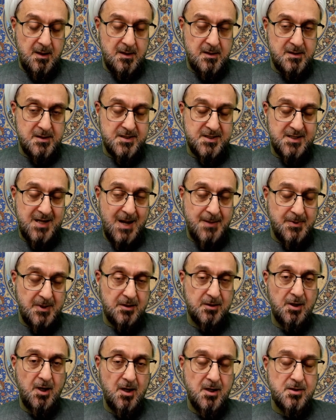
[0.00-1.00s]

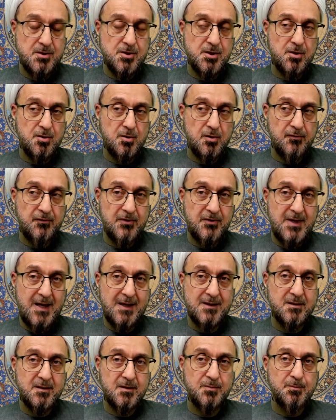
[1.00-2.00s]
sabotaging of
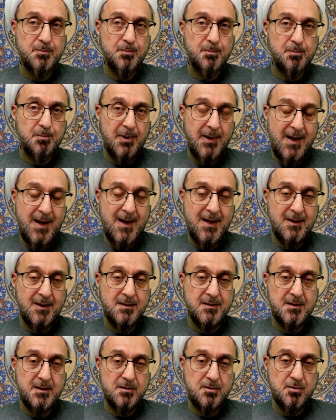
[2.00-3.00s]
that
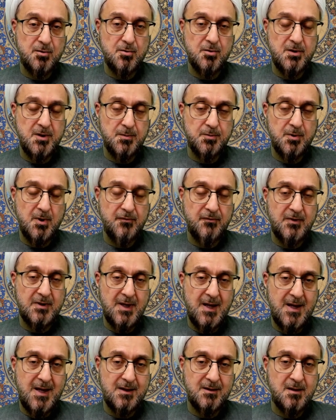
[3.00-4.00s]
plan that the Holy Prophet
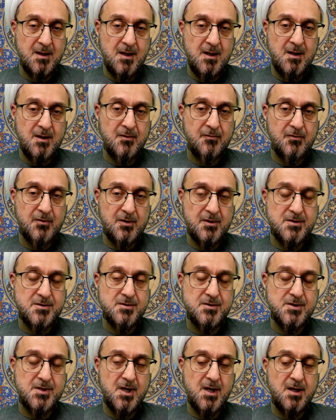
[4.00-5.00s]
had for the
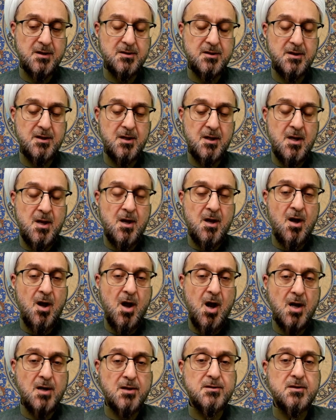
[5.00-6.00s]
society
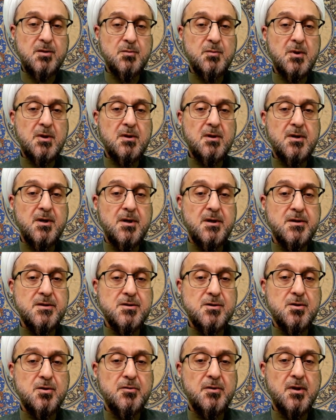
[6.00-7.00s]
ultimately is
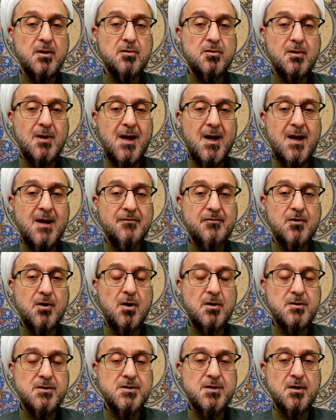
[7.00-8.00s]
going to have
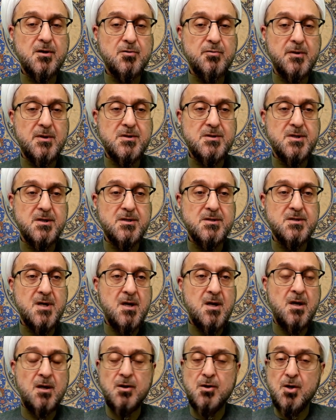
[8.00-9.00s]
consequences,
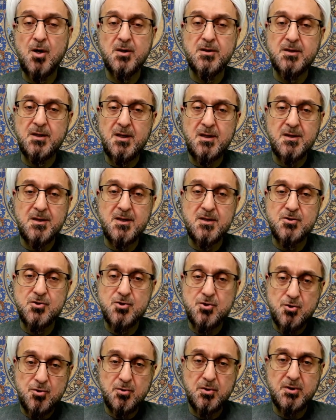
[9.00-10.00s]
not in the
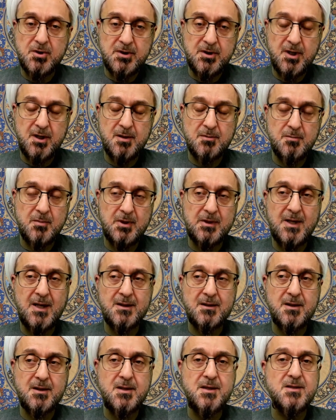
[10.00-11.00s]
short term, but at
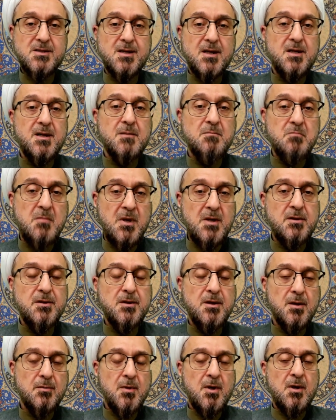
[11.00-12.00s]
least in the
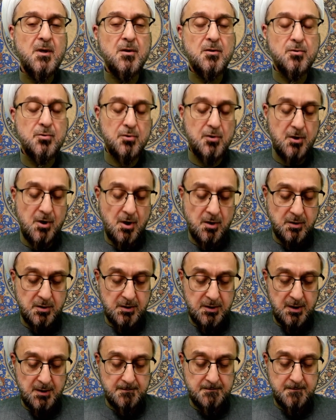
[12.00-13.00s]
medium to long
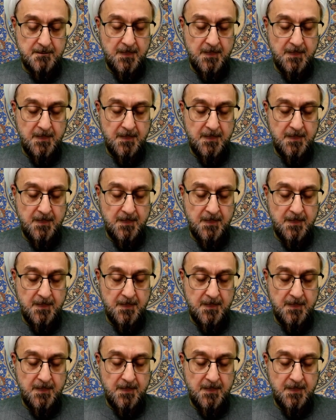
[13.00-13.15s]
term.